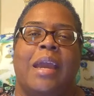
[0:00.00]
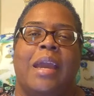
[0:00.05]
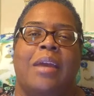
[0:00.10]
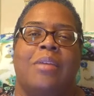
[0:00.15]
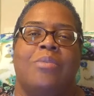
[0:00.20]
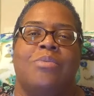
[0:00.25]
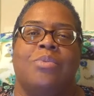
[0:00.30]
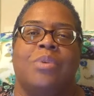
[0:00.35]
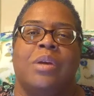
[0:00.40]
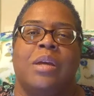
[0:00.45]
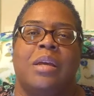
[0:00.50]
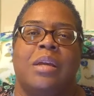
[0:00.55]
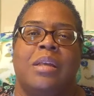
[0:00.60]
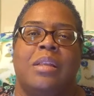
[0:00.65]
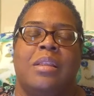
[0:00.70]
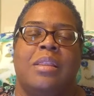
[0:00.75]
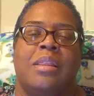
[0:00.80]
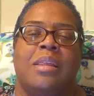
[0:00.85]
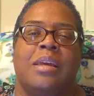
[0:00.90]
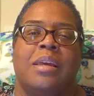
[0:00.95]
and read
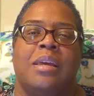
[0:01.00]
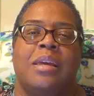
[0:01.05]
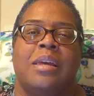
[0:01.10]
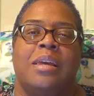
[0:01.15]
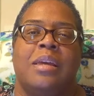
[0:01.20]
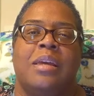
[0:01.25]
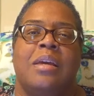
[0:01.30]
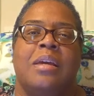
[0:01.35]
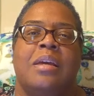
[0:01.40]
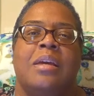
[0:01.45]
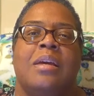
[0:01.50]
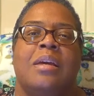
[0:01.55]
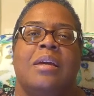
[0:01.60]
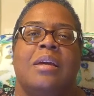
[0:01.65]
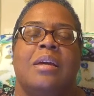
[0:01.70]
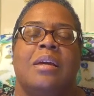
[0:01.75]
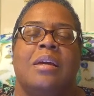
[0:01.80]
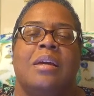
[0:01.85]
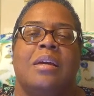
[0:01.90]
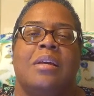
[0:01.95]
the
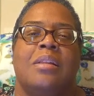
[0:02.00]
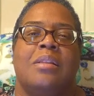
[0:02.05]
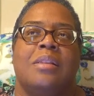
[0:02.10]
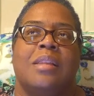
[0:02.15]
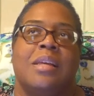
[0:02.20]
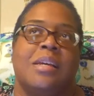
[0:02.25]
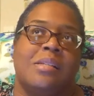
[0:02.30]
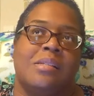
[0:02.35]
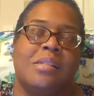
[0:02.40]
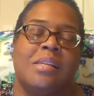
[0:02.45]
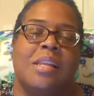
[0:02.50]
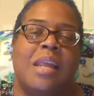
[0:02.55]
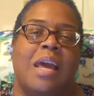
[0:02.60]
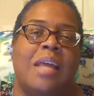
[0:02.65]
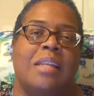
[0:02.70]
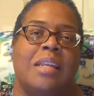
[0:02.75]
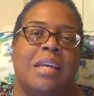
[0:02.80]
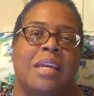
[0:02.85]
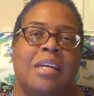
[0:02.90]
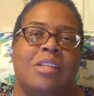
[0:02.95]
things that I
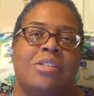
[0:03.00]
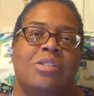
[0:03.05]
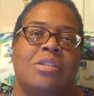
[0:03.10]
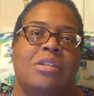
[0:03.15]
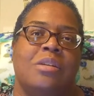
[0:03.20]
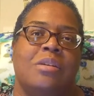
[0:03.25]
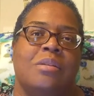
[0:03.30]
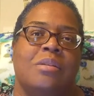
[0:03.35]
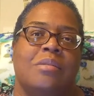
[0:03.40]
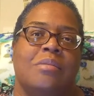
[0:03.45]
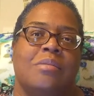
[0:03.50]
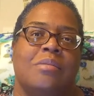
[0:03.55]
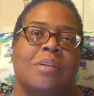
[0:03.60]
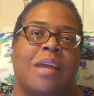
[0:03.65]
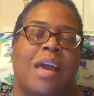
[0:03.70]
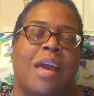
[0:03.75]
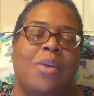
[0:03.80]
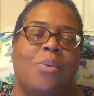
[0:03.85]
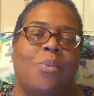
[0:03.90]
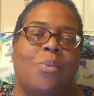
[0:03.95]
need to
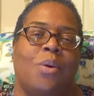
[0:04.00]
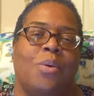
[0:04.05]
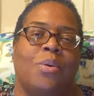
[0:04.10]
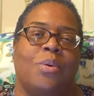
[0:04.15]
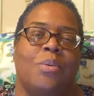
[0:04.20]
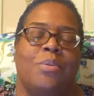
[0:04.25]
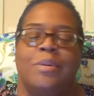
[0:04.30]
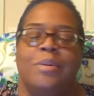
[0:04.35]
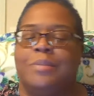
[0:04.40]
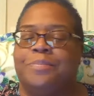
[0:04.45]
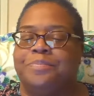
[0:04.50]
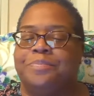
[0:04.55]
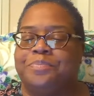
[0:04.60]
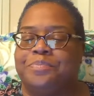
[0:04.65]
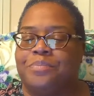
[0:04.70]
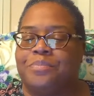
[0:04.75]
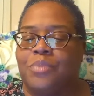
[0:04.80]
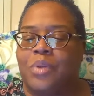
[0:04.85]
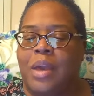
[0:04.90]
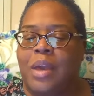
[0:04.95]
kind of work on.
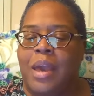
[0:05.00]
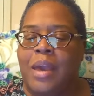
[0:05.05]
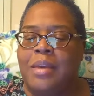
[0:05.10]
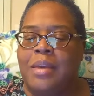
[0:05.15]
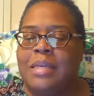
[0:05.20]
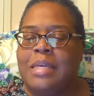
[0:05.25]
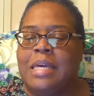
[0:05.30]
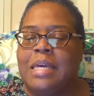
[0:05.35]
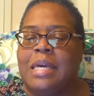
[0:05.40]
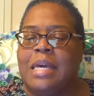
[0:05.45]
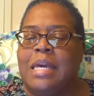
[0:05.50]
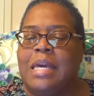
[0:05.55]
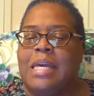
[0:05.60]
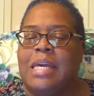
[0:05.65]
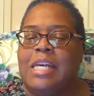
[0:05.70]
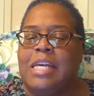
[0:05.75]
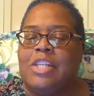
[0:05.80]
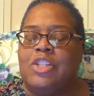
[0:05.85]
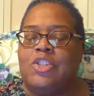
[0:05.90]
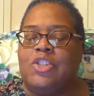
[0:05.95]
Okay?
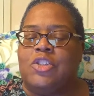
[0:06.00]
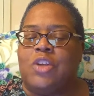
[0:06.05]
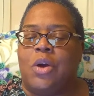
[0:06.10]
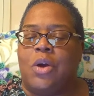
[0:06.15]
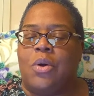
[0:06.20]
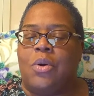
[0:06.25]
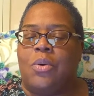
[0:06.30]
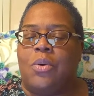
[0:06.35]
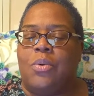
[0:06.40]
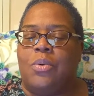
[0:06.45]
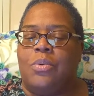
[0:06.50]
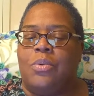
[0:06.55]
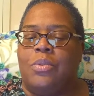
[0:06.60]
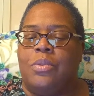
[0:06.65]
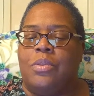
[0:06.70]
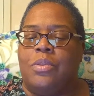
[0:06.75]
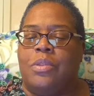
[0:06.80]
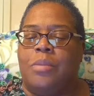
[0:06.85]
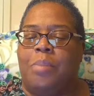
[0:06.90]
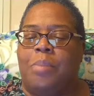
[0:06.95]
So
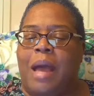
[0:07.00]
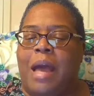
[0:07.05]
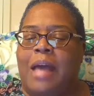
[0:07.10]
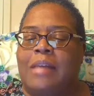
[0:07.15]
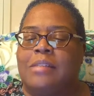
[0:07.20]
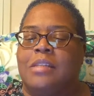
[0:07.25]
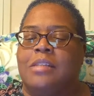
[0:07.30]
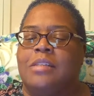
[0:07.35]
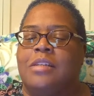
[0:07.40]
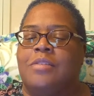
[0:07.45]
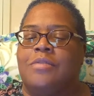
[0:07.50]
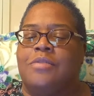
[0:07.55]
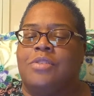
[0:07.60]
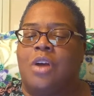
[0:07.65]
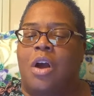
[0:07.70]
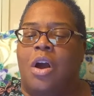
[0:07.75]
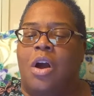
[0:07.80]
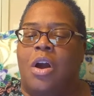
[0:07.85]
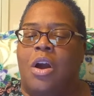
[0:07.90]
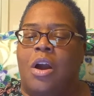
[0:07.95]
the positives
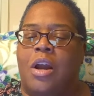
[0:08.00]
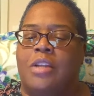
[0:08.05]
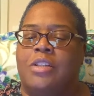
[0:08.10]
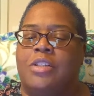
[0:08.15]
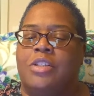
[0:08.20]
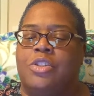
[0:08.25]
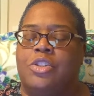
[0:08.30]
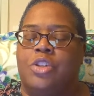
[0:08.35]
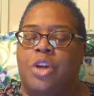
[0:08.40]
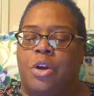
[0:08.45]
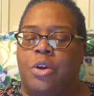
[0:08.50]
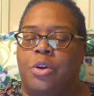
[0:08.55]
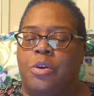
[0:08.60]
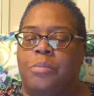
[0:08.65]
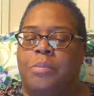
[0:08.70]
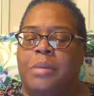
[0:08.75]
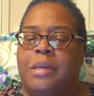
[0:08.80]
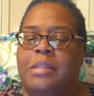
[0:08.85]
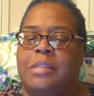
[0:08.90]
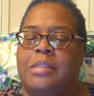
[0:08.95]
are
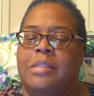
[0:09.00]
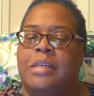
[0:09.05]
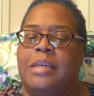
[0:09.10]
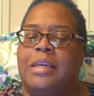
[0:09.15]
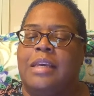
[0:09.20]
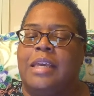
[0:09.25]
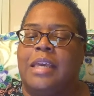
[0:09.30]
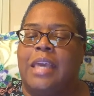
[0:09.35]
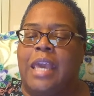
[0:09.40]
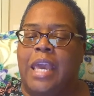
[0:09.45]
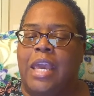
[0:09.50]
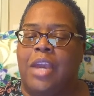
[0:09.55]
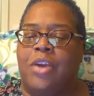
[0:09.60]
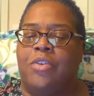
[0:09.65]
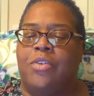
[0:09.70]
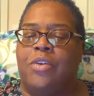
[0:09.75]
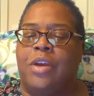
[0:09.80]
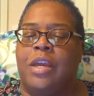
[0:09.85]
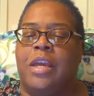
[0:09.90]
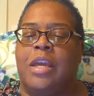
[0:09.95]
determined,
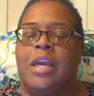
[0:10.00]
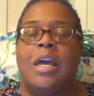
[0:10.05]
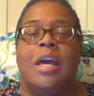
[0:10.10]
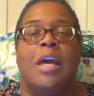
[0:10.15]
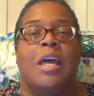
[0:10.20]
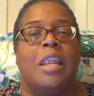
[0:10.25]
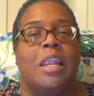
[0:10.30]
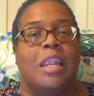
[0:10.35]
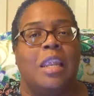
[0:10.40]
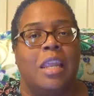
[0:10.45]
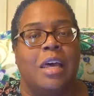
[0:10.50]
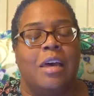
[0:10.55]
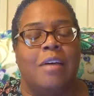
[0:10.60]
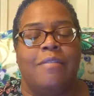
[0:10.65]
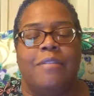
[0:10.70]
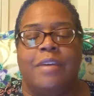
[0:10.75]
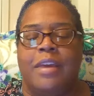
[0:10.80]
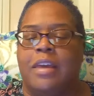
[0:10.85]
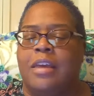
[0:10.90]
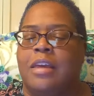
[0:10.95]
caring,
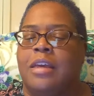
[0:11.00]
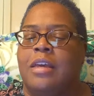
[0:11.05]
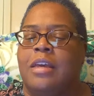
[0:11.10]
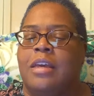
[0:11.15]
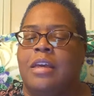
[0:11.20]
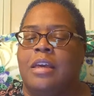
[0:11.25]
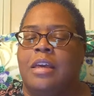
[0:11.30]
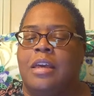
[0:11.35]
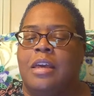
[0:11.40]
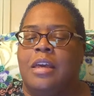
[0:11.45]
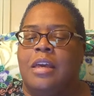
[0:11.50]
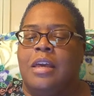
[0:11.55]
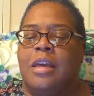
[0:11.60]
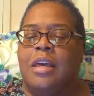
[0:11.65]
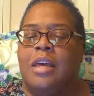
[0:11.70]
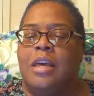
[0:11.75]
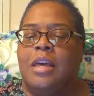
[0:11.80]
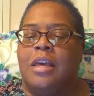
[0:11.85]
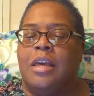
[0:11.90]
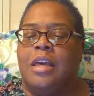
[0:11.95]
loving,
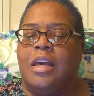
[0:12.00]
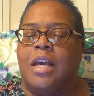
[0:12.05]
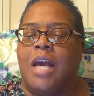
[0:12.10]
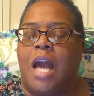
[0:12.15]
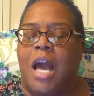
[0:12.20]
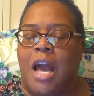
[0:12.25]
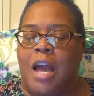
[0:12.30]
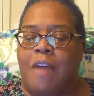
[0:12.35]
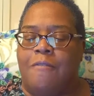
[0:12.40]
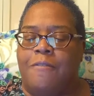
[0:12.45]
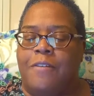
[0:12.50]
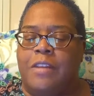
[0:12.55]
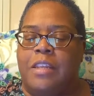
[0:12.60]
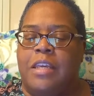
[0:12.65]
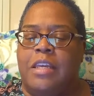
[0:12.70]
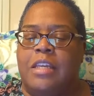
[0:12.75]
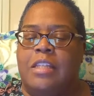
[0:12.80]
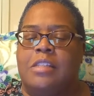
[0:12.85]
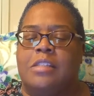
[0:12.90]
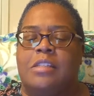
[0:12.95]

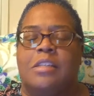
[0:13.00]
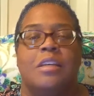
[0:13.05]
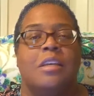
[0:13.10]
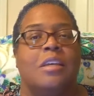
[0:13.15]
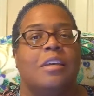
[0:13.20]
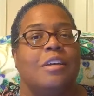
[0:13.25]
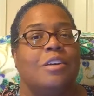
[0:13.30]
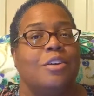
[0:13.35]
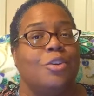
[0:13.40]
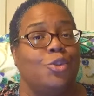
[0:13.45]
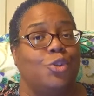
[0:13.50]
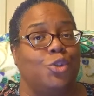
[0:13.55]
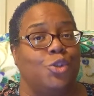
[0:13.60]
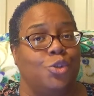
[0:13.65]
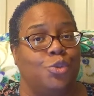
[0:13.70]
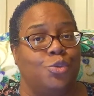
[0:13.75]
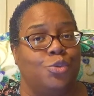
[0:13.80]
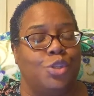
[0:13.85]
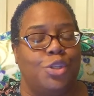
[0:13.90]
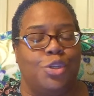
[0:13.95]
confident,
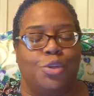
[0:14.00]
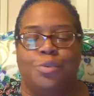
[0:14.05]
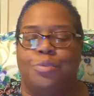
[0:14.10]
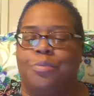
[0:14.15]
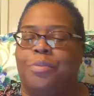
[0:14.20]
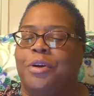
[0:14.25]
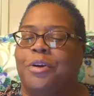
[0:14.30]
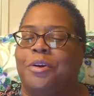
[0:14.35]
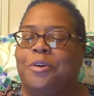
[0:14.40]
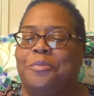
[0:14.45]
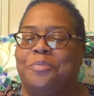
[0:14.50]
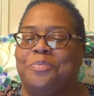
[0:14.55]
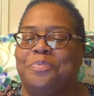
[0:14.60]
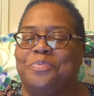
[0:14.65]
YouTuber.